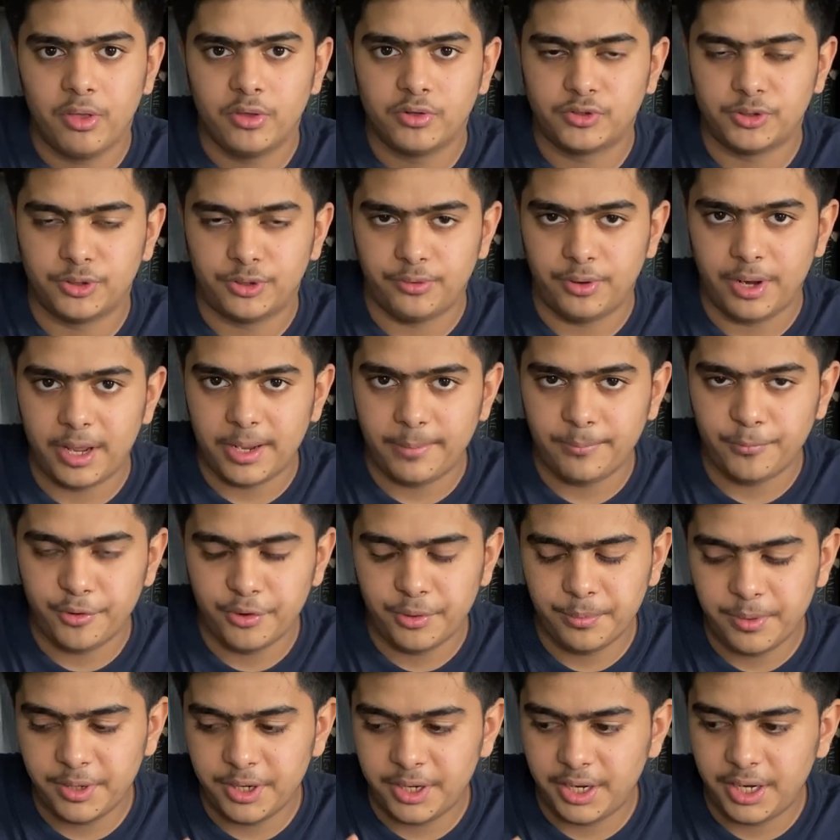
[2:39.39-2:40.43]
So today I'm
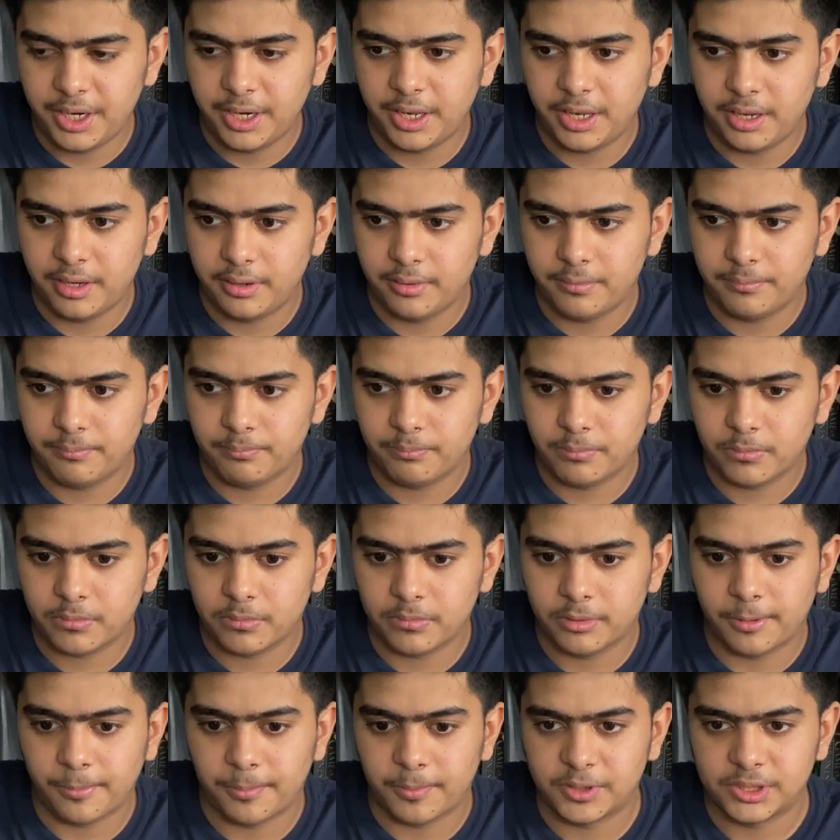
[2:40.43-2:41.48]
going to be reading
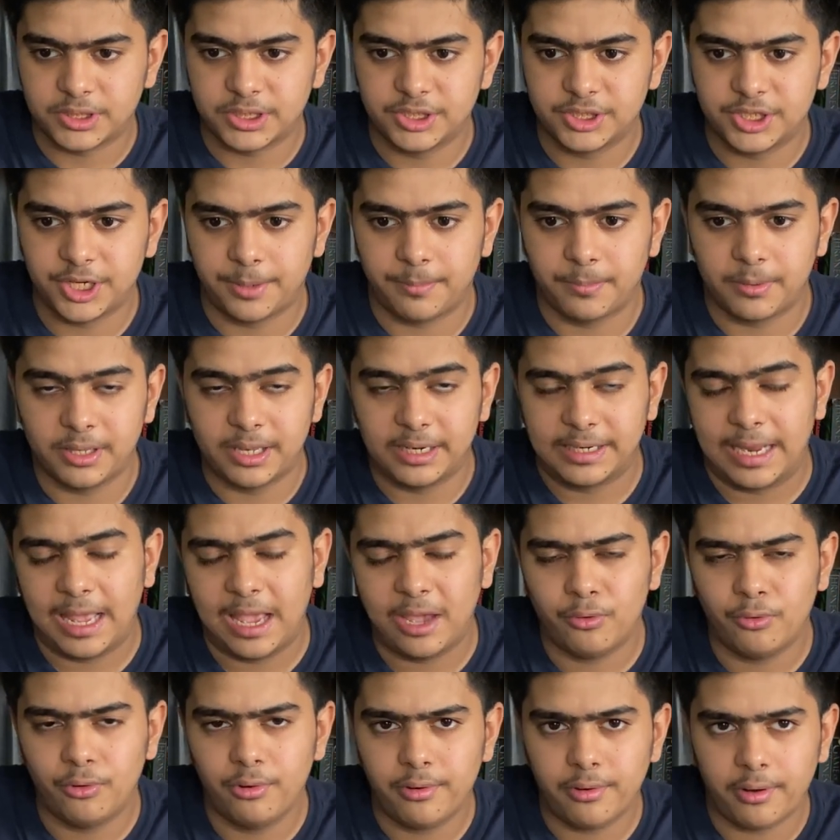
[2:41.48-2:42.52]
the personal statement that
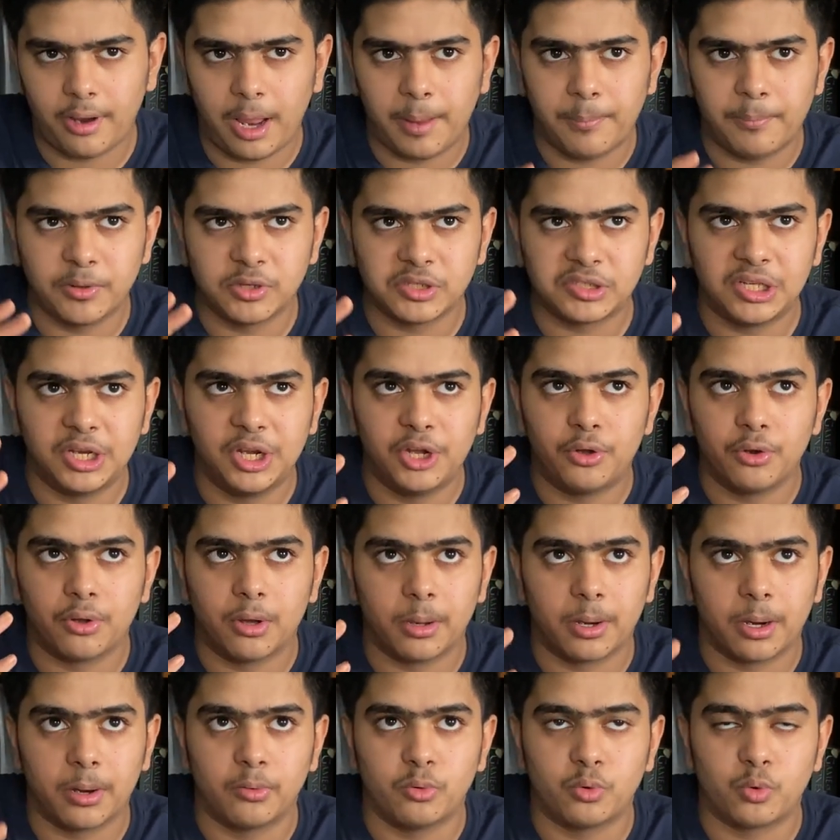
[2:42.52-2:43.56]
I wrote. I personally took
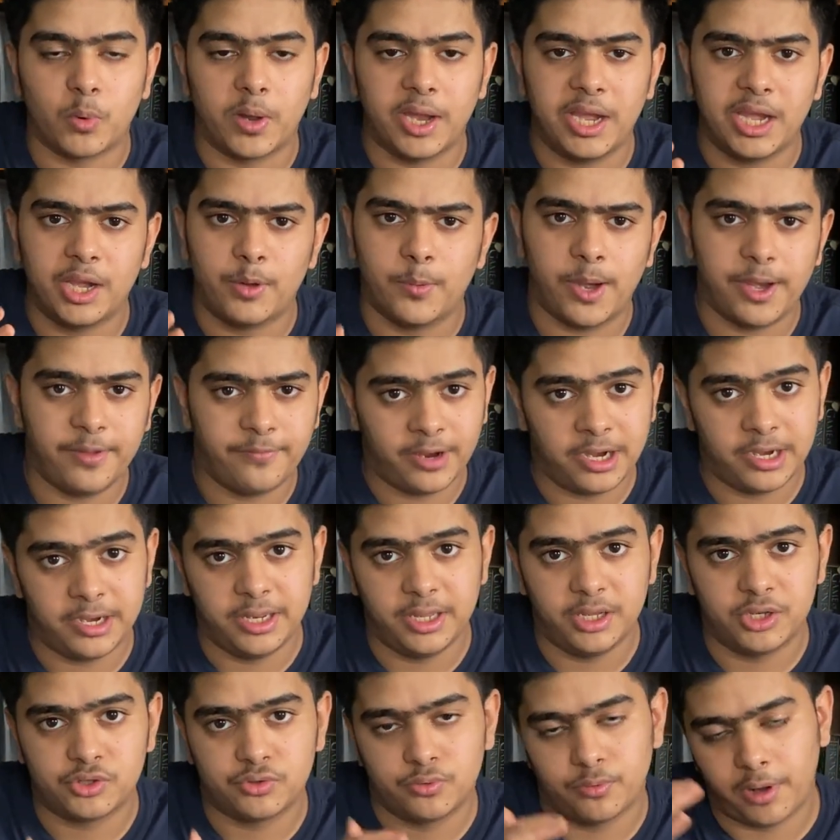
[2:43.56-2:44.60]
around 20-25
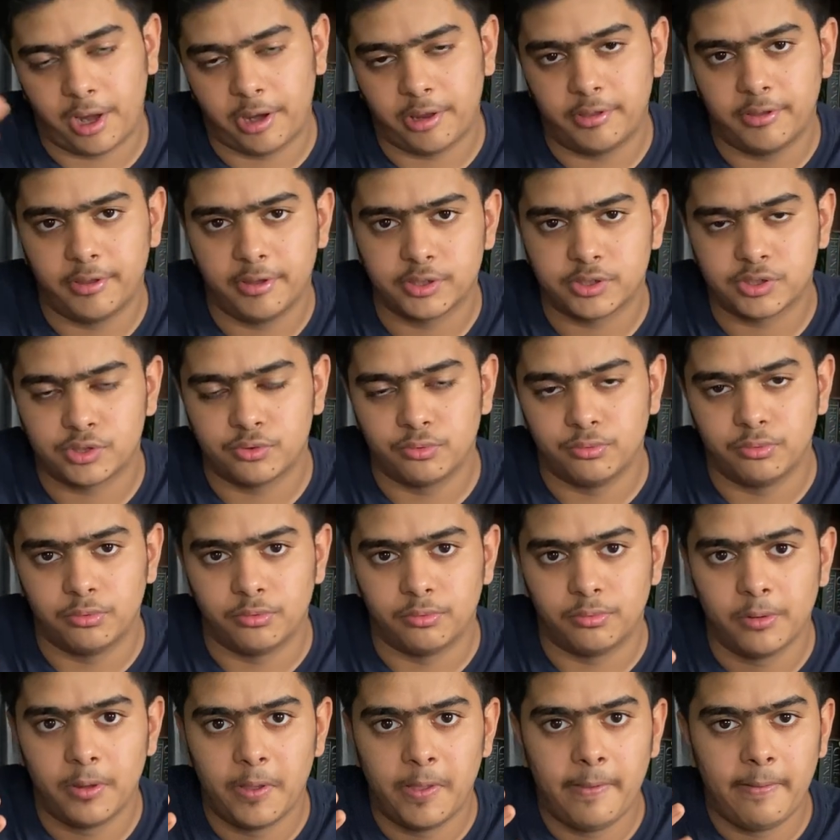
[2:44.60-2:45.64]
days to write this too.
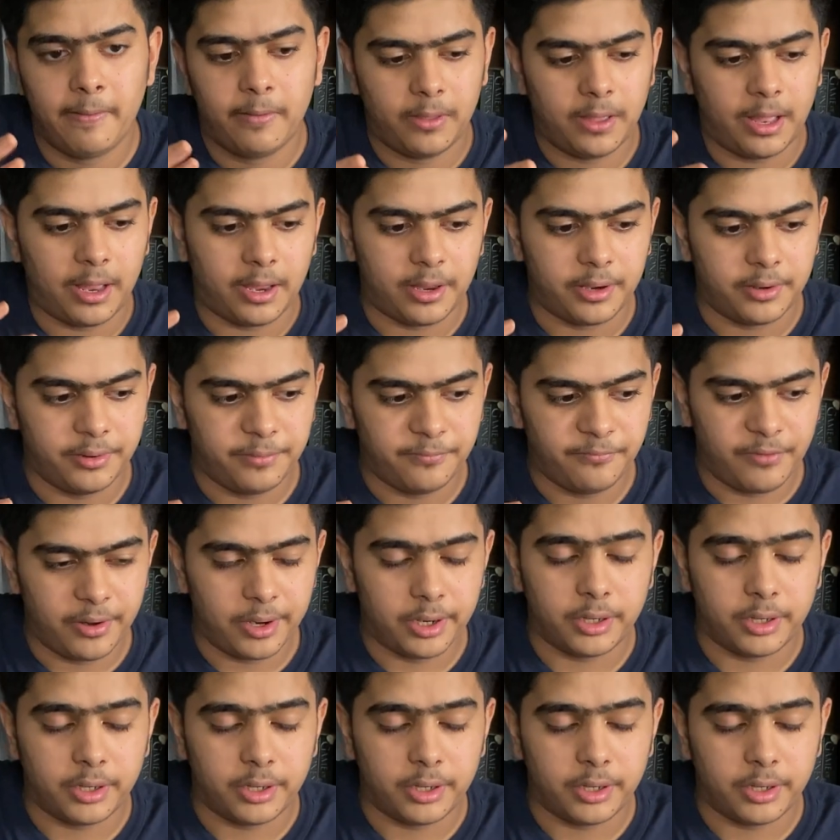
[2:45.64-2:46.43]
I